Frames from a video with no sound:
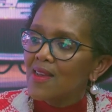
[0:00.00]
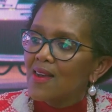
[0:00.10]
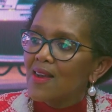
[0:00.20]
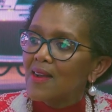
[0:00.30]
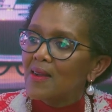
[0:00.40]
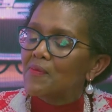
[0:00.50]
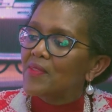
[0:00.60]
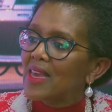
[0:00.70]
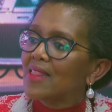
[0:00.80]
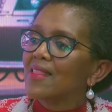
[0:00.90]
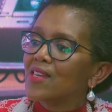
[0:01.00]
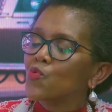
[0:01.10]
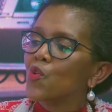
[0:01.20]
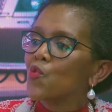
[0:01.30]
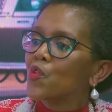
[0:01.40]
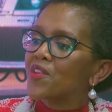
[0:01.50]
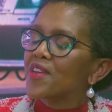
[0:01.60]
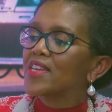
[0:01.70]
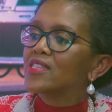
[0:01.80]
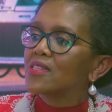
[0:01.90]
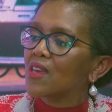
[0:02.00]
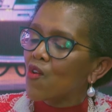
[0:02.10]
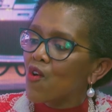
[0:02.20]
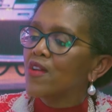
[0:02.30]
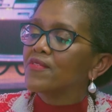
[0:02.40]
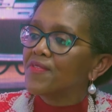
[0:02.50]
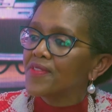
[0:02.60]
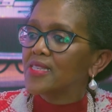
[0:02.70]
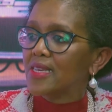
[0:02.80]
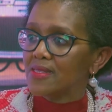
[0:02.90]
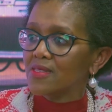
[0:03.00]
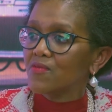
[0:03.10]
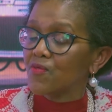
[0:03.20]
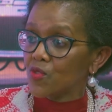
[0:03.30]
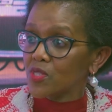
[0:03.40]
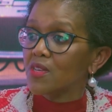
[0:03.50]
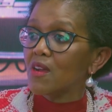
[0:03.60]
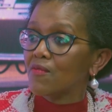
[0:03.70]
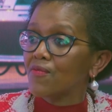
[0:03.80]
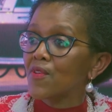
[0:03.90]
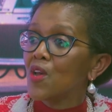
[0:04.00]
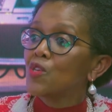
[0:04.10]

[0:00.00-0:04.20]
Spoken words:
Then that way you create the confidence for yourself